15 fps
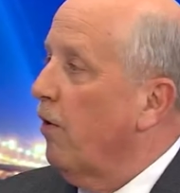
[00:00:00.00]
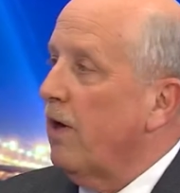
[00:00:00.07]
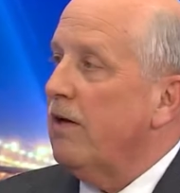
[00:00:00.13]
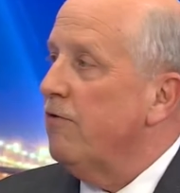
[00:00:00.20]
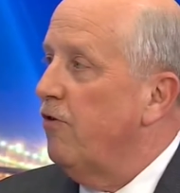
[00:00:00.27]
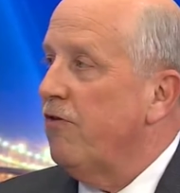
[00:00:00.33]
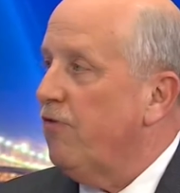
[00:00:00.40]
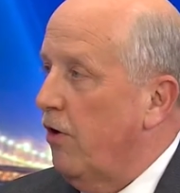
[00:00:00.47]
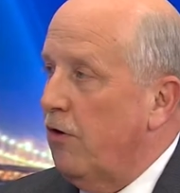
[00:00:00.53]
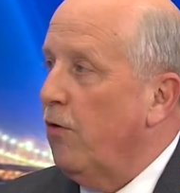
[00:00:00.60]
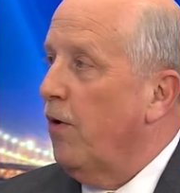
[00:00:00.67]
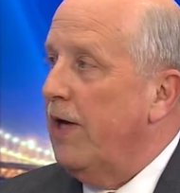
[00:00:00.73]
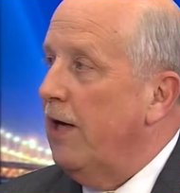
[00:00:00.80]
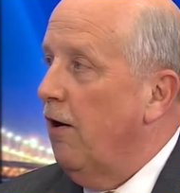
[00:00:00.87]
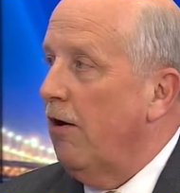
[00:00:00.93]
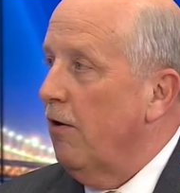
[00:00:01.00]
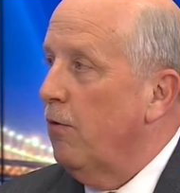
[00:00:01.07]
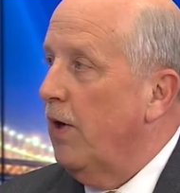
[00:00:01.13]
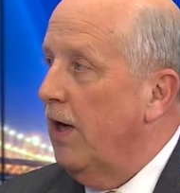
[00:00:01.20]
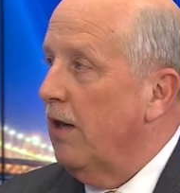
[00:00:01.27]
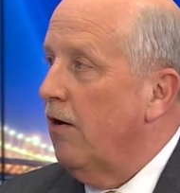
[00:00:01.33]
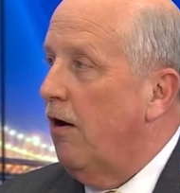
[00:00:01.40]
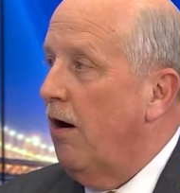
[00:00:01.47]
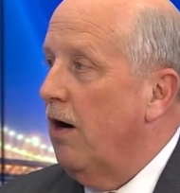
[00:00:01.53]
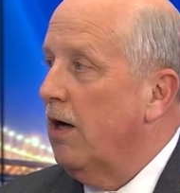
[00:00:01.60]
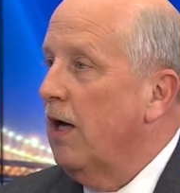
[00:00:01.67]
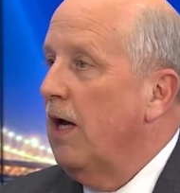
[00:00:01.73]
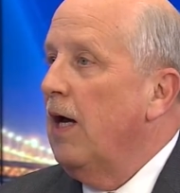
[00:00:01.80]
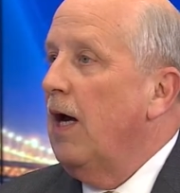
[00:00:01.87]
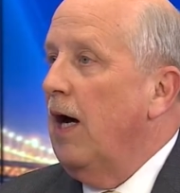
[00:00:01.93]
going to just agree all the way along
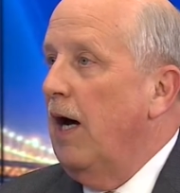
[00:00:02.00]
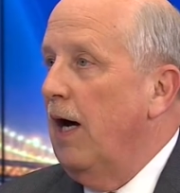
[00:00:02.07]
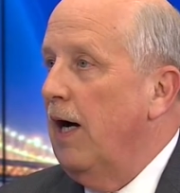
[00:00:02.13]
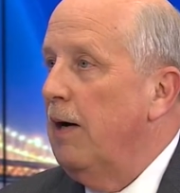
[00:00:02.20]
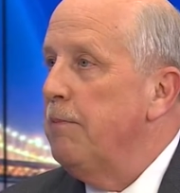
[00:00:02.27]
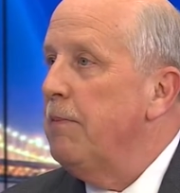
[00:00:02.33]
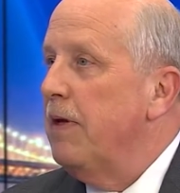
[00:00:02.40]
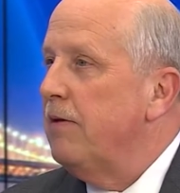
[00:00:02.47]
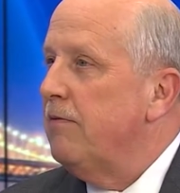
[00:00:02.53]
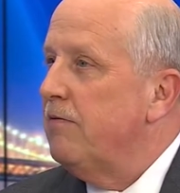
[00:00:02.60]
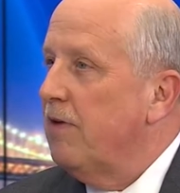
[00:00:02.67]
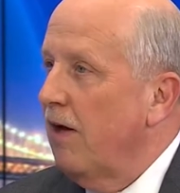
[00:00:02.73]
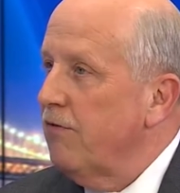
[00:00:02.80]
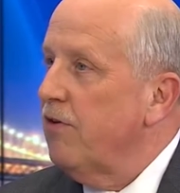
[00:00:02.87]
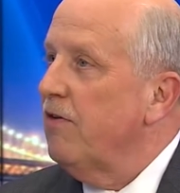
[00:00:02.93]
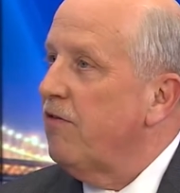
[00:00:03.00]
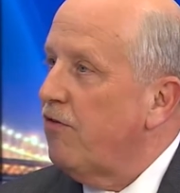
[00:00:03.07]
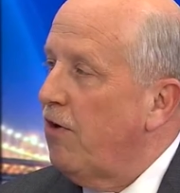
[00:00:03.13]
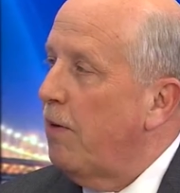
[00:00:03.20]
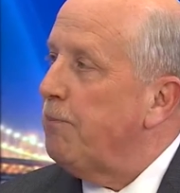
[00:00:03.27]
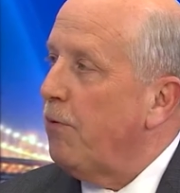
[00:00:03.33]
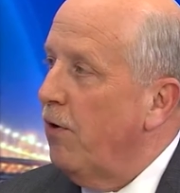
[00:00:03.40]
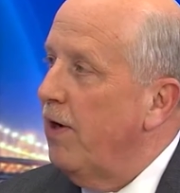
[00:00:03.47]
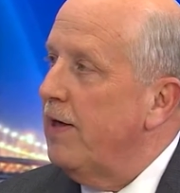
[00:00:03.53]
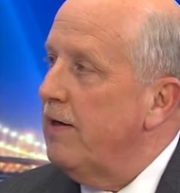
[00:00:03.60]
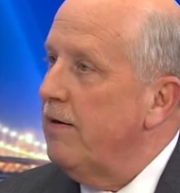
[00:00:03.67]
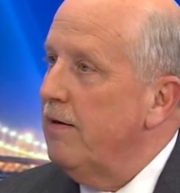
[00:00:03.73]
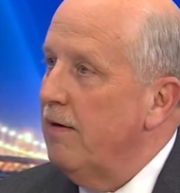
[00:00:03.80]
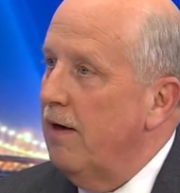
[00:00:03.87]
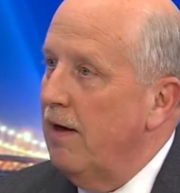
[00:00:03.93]
doesn't separate
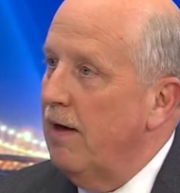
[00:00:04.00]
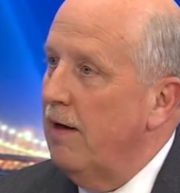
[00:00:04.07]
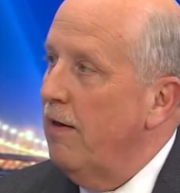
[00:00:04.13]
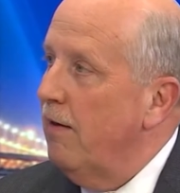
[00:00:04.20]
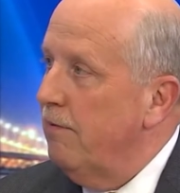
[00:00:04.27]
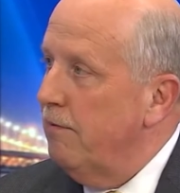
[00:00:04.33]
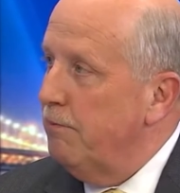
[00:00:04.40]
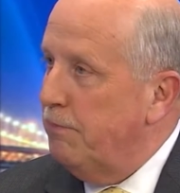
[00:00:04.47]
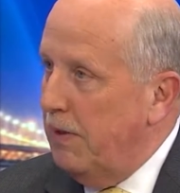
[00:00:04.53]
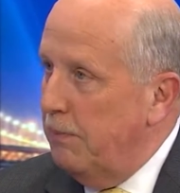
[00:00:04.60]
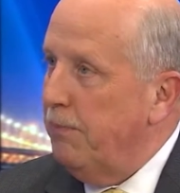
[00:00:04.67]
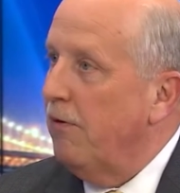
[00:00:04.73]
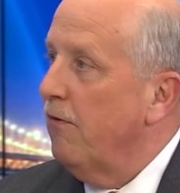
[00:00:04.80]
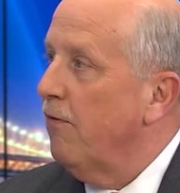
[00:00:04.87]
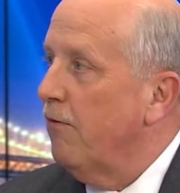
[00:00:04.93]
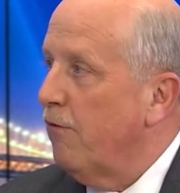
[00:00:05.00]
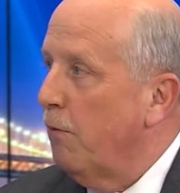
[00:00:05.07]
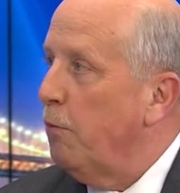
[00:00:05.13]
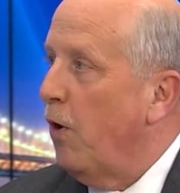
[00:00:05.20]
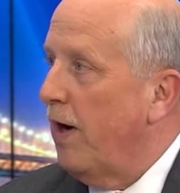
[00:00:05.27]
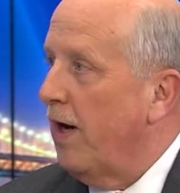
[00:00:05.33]
people from one